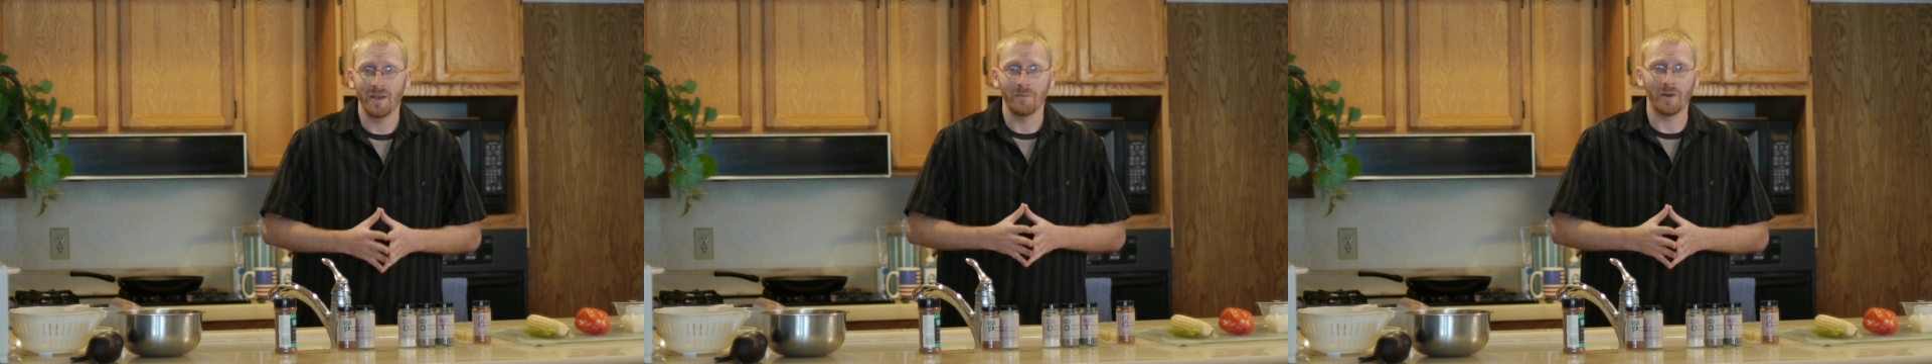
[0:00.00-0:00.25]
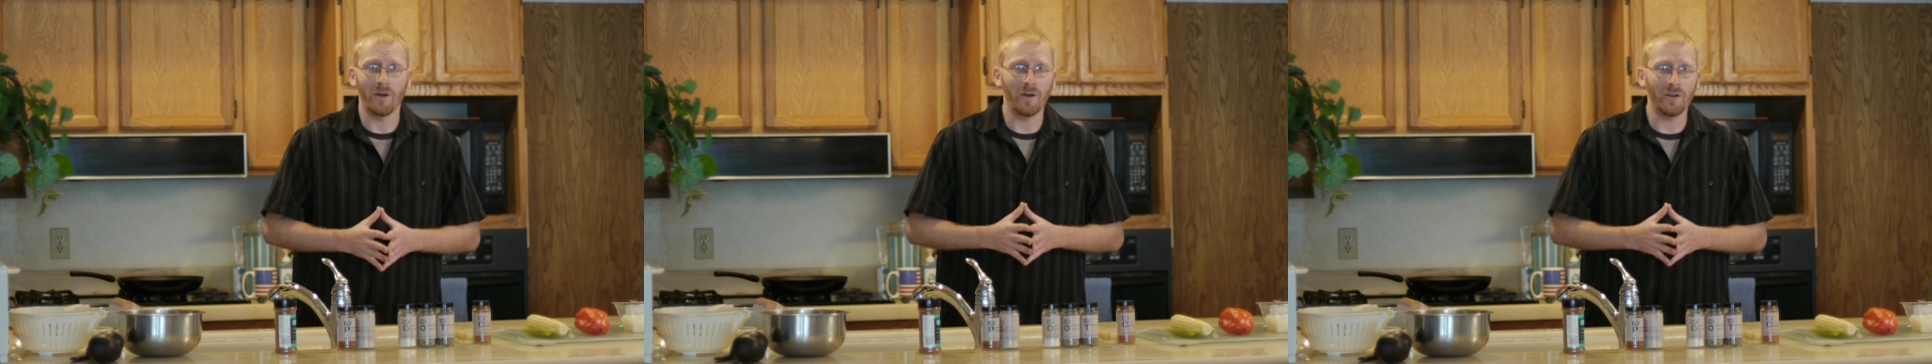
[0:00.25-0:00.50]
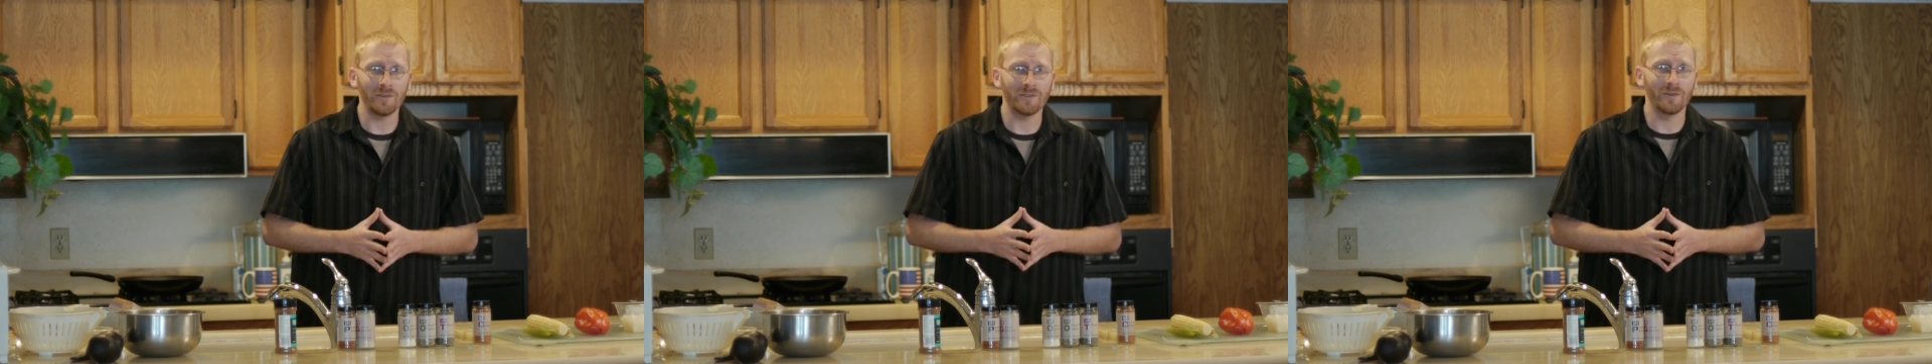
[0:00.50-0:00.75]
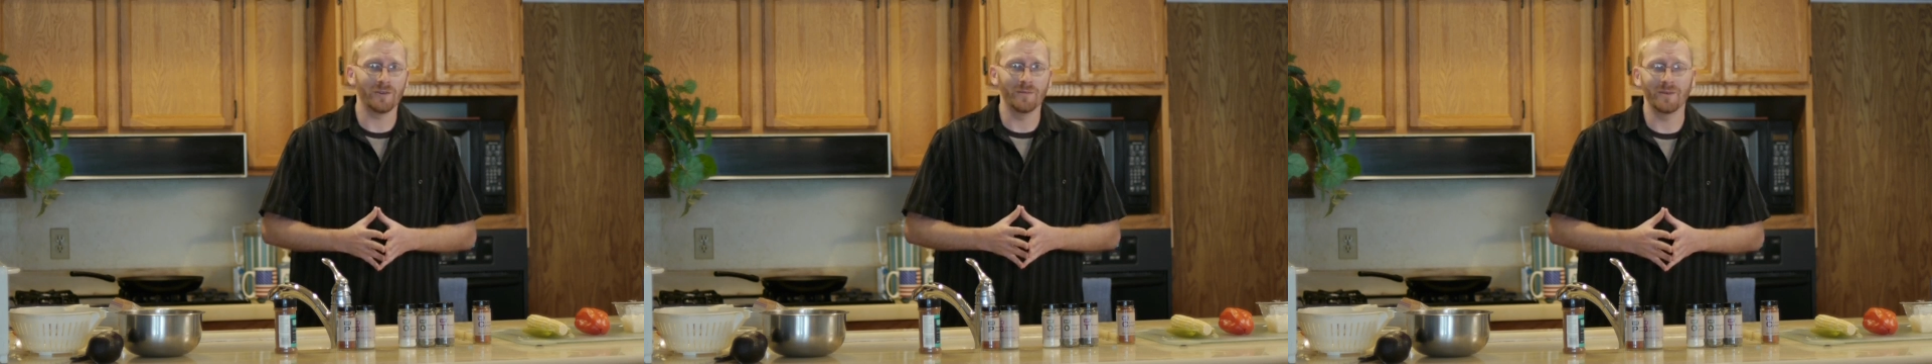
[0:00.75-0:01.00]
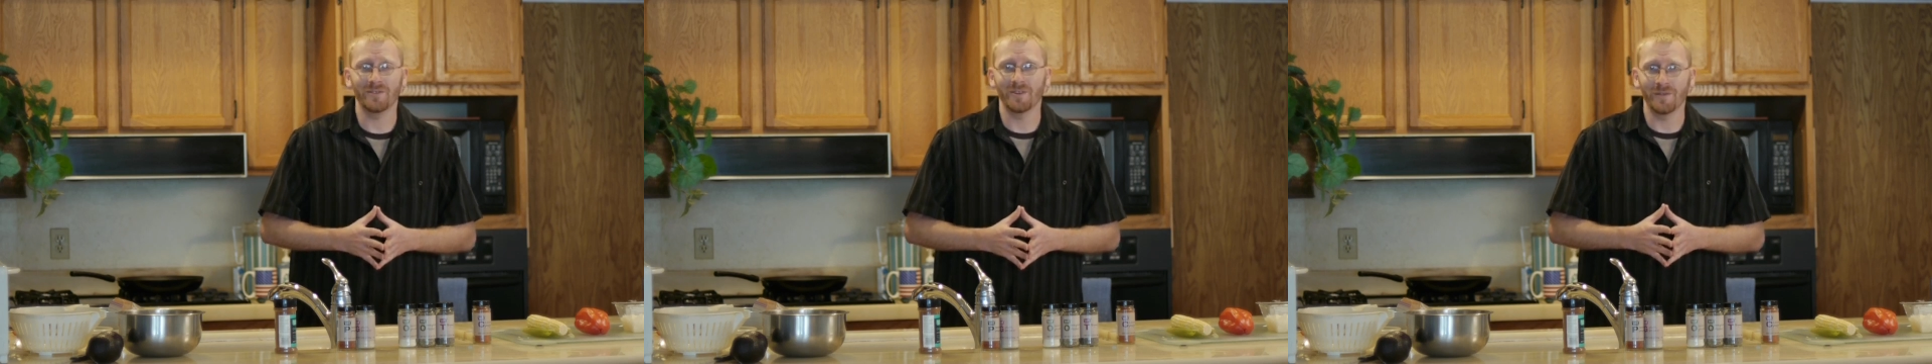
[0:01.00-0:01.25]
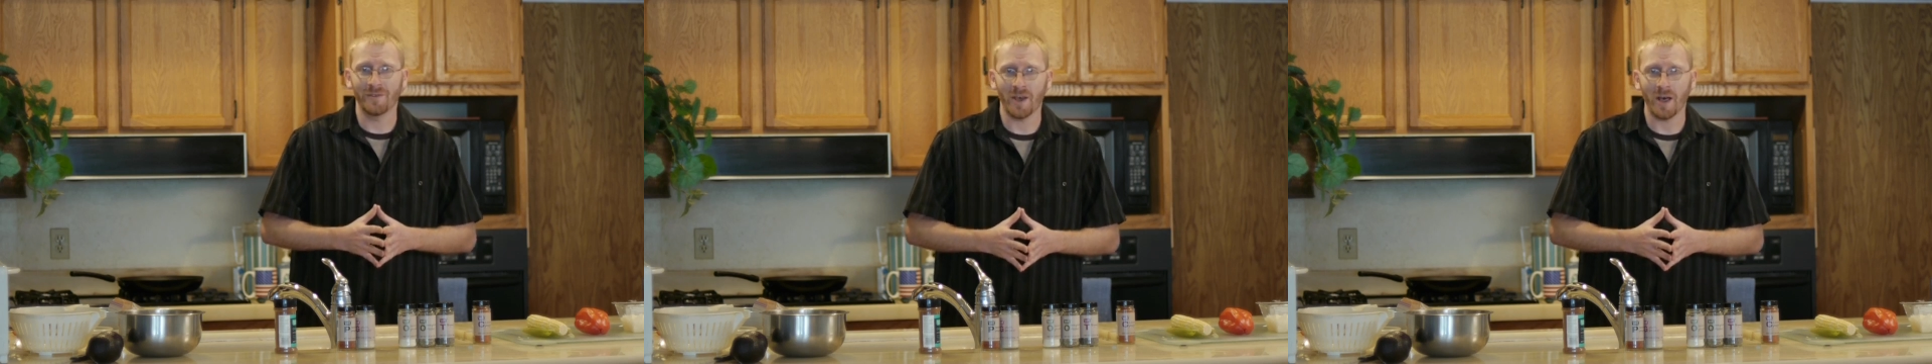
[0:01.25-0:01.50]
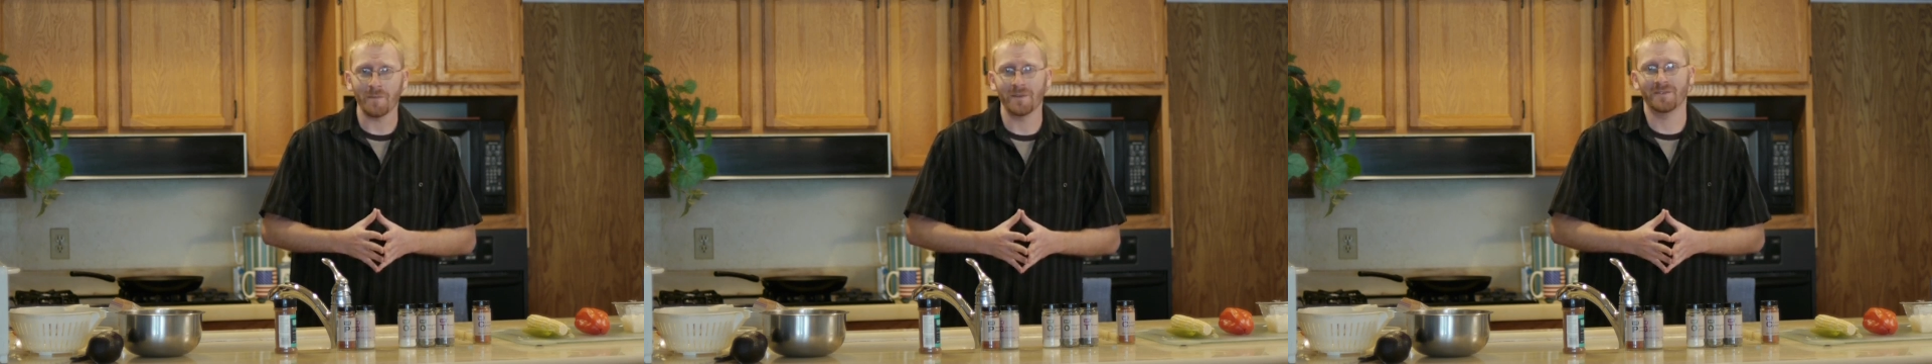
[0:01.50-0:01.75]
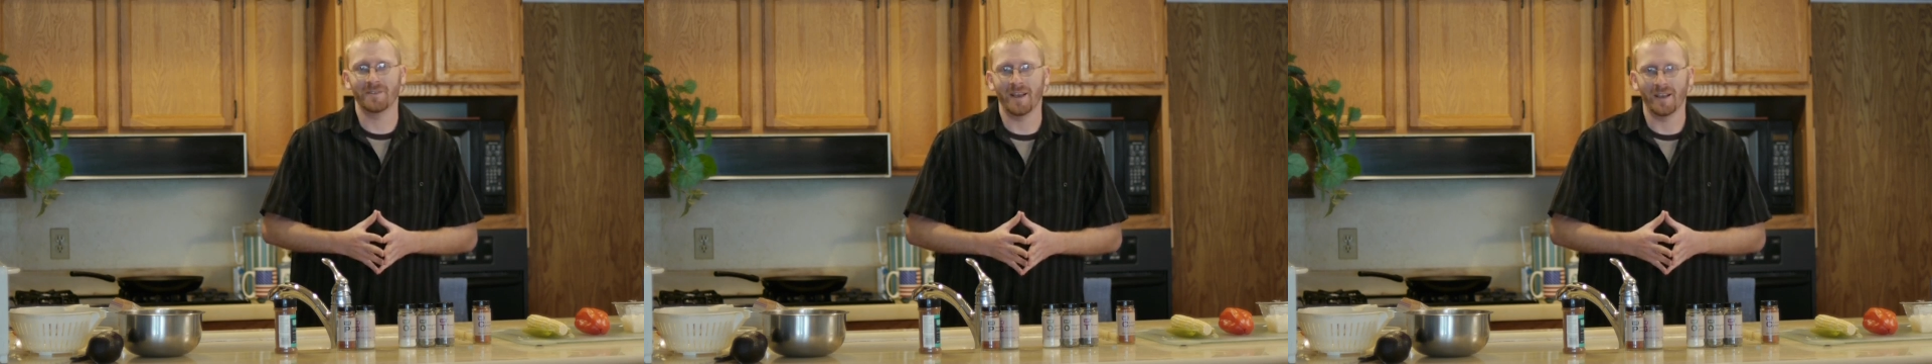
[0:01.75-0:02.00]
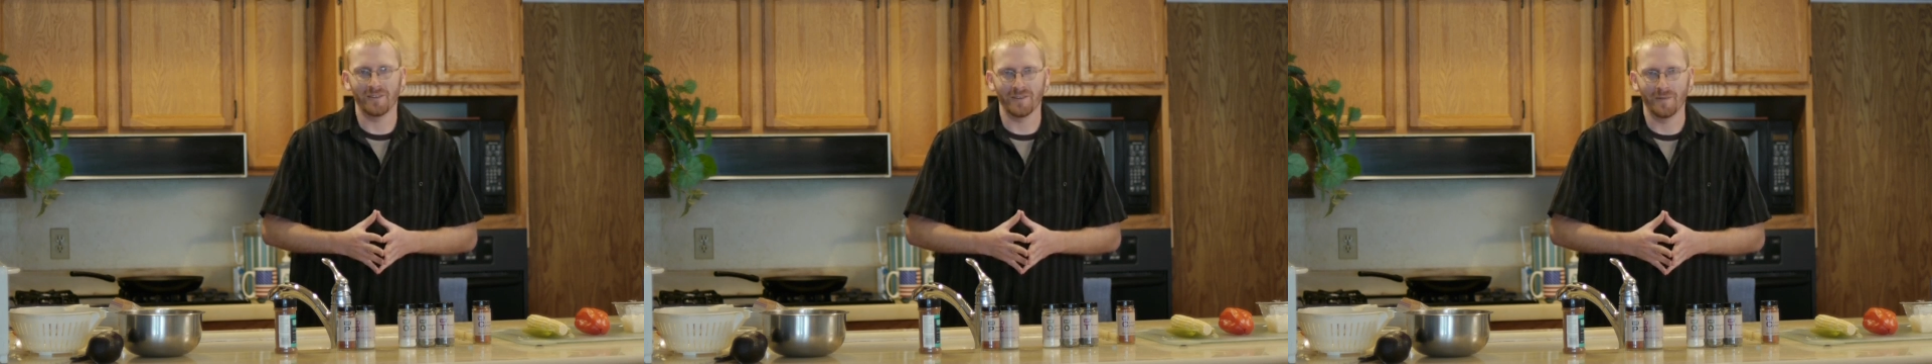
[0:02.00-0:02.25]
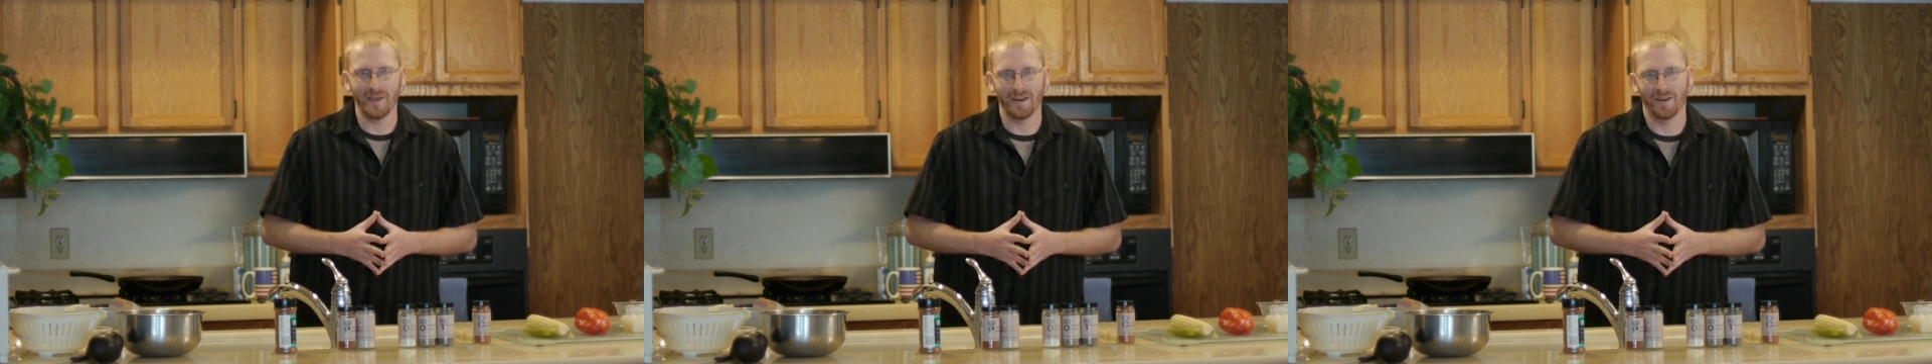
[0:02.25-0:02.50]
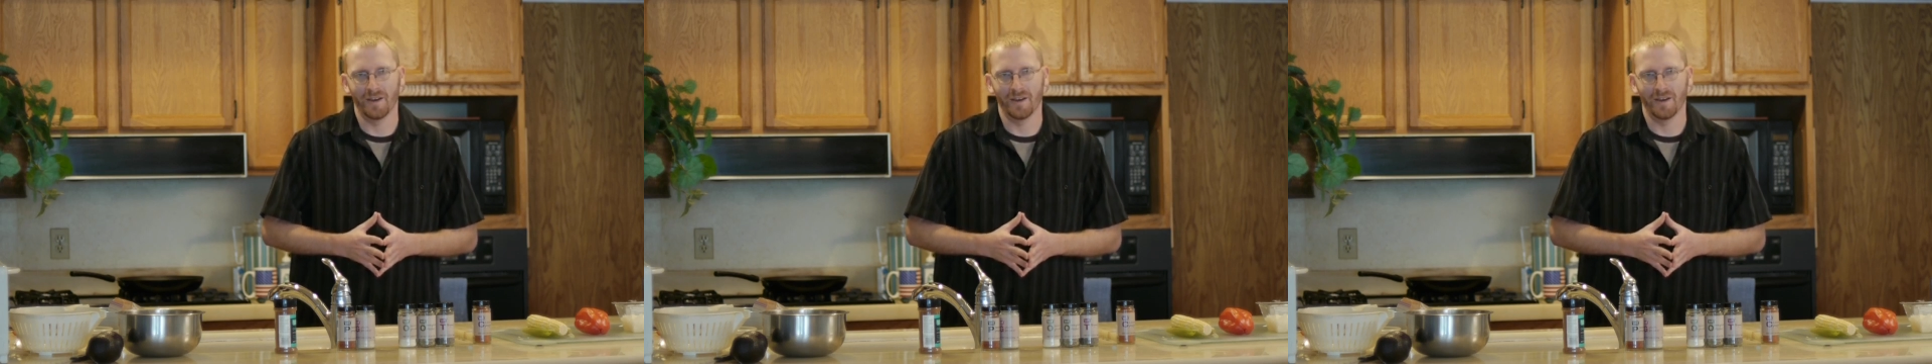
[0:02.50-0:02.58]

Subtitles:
but also can be served tapas style as a main